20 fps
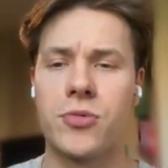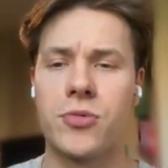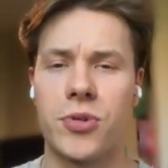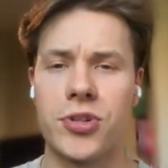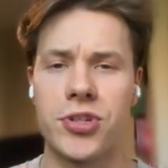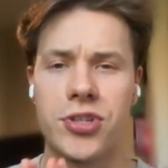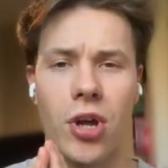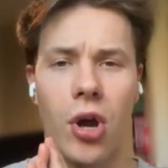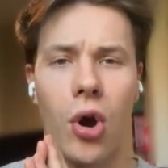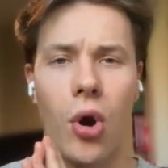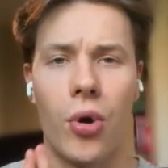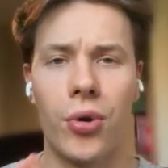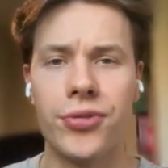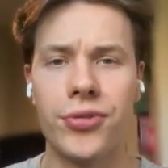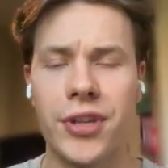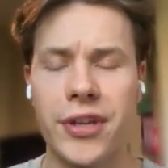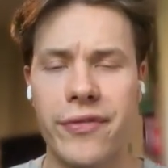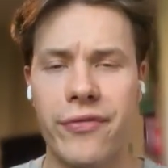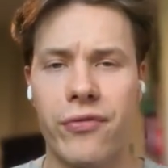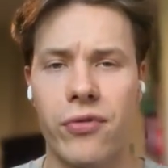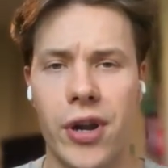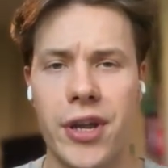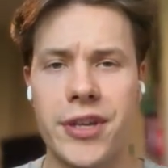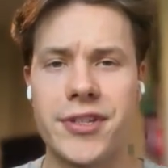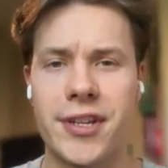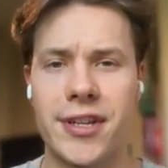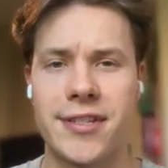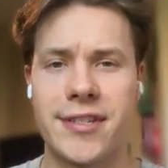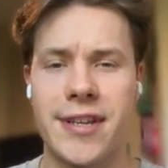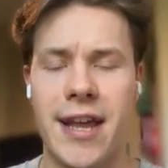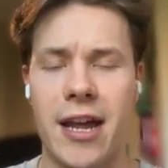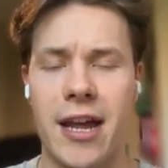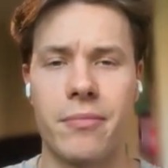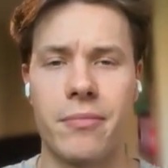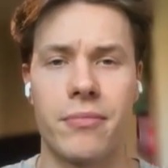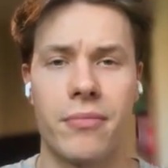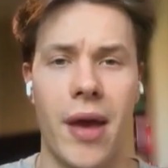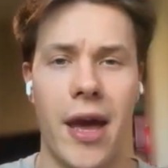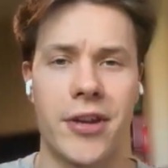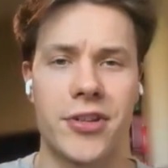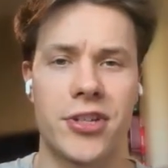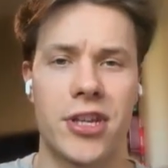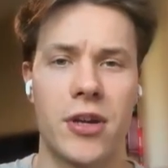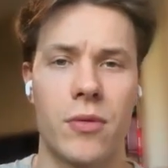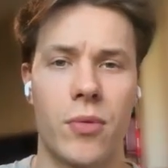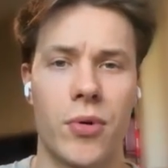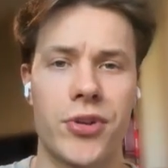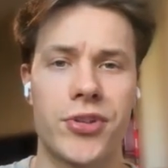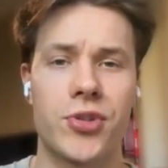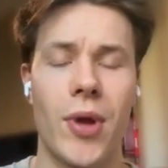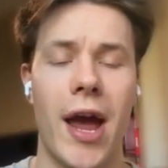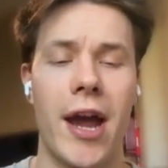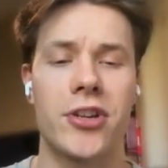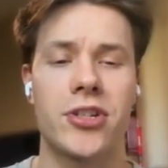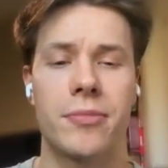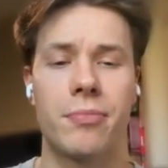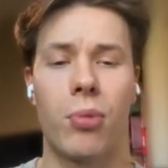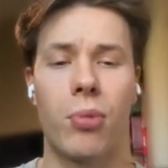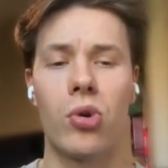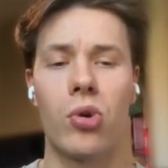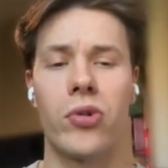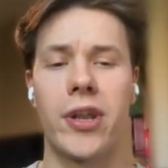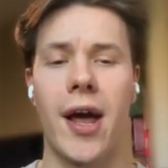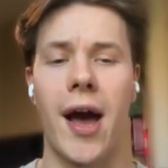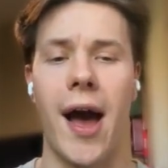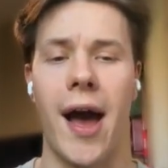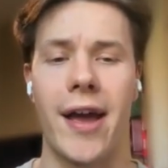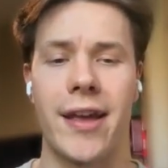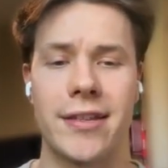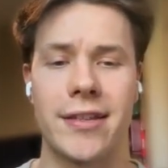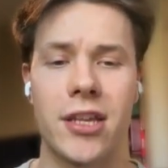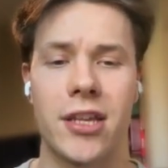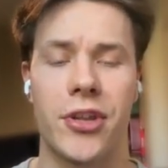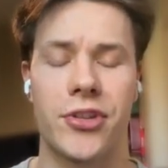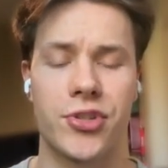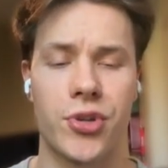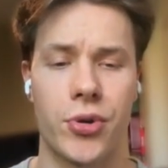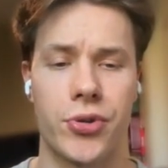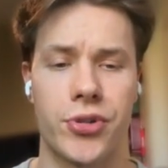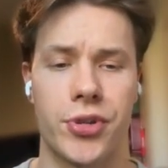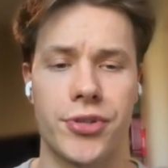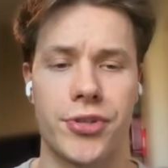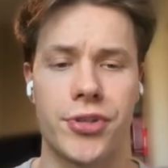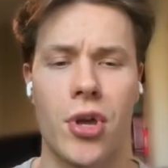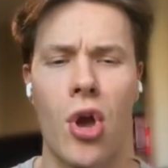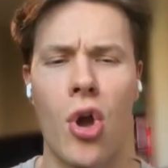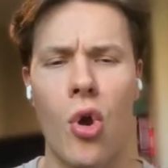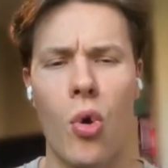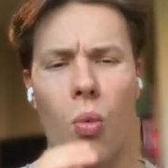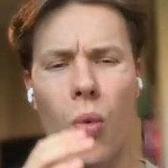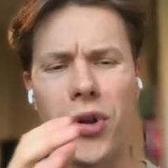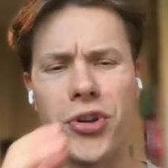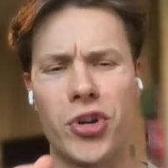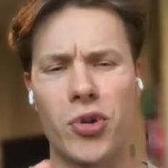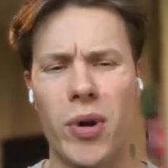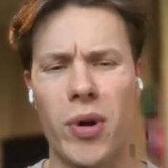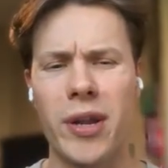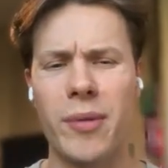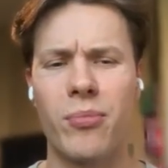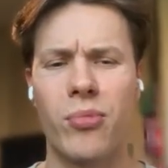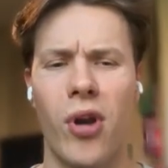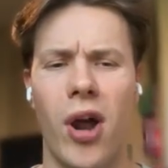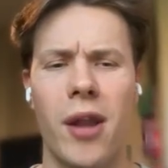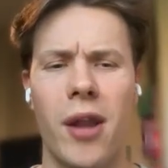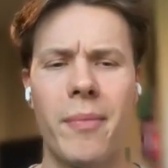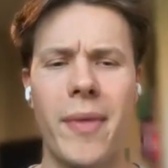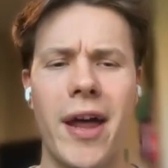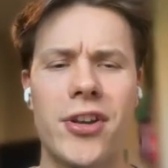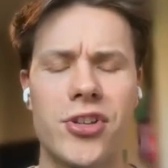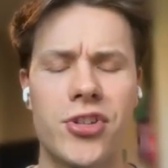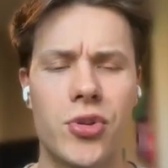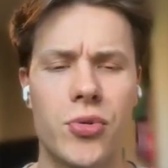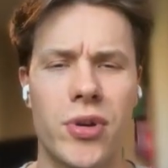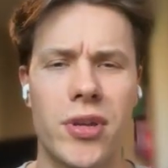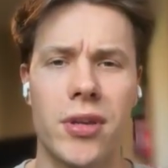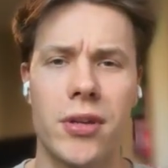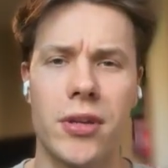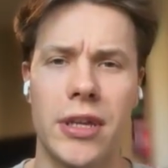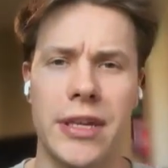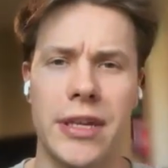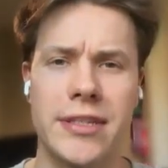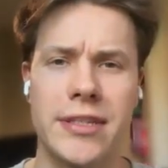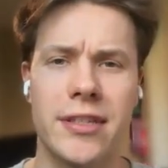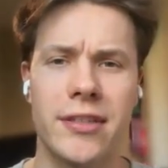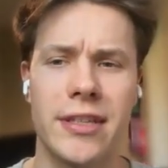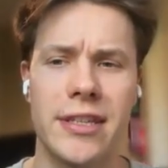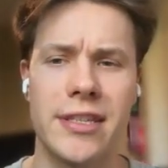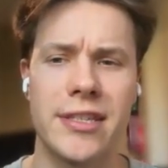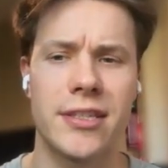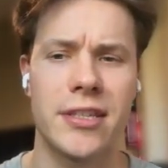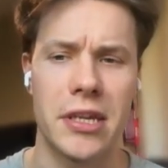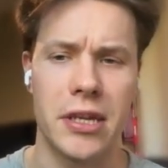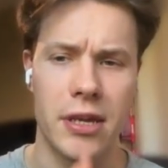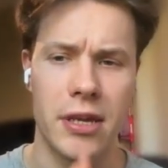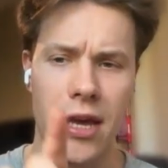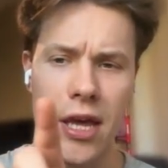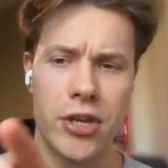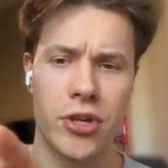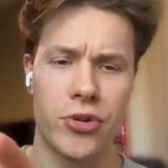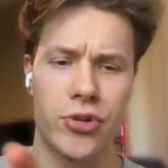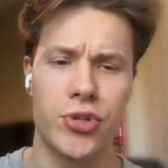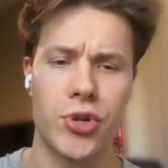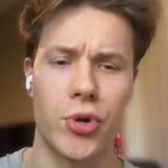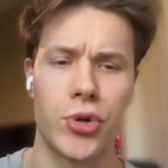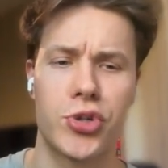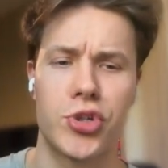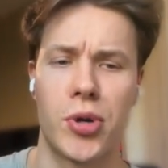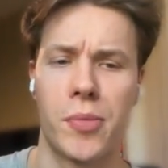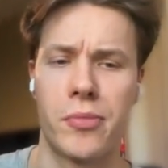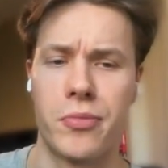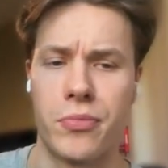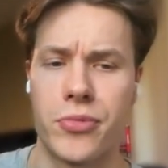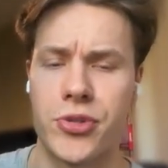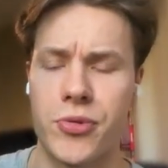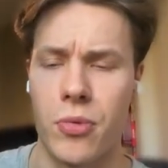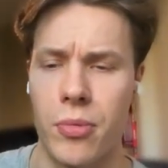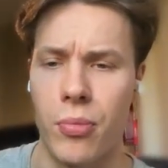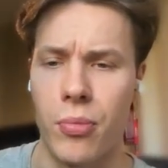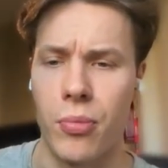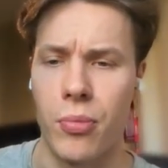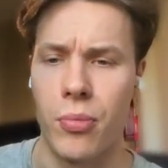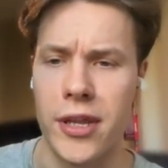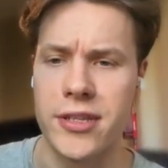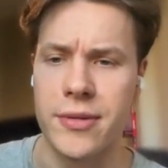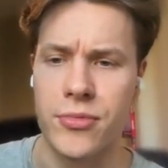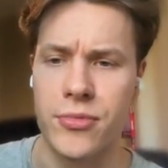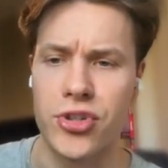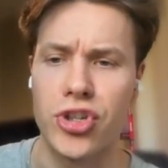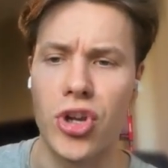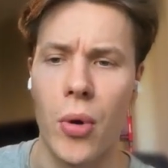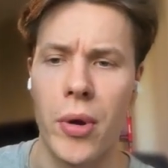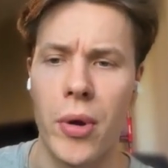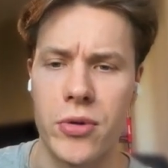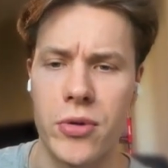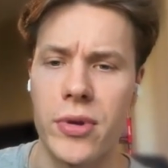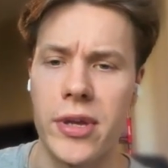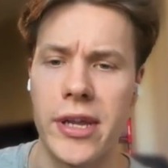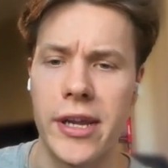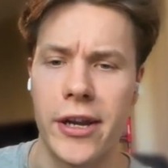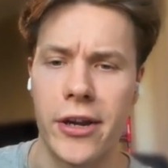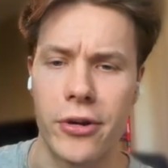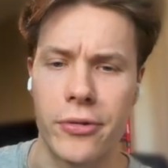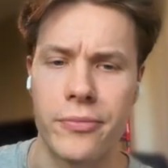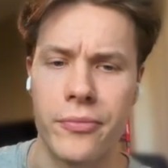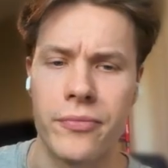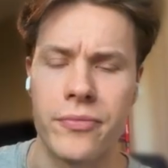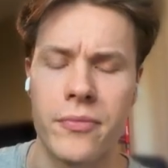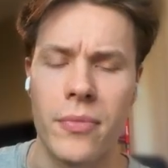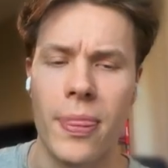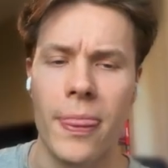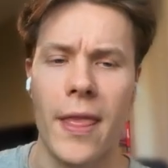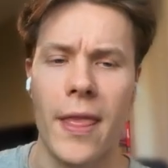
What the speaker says: Switch to only phrase and exact match keywords to actually pull in high intent searches. When you're running broad match, you can easily see in your search terms report, as I'm showing you here,